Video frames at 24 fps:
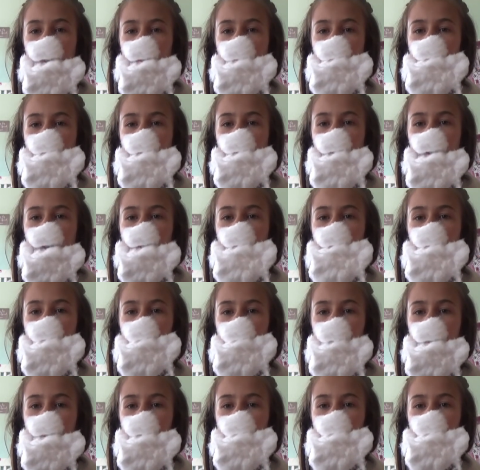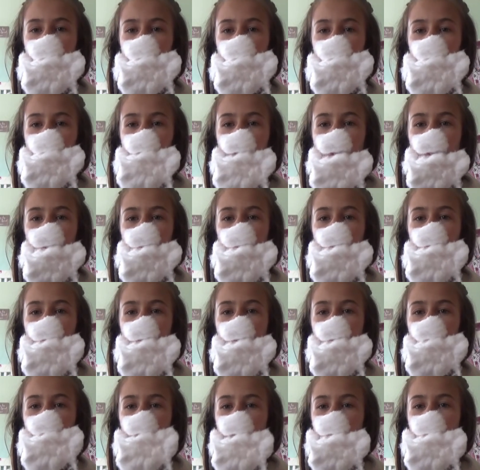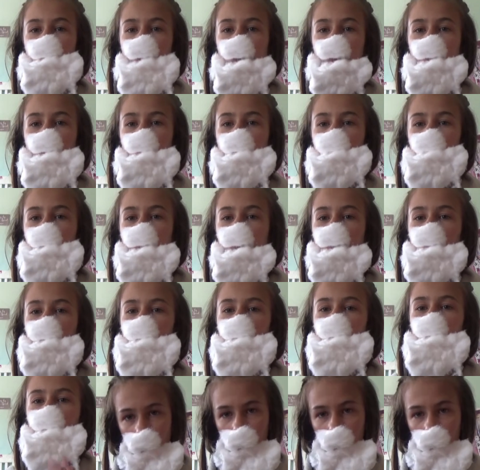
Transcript: 1881. No one knows exactly when.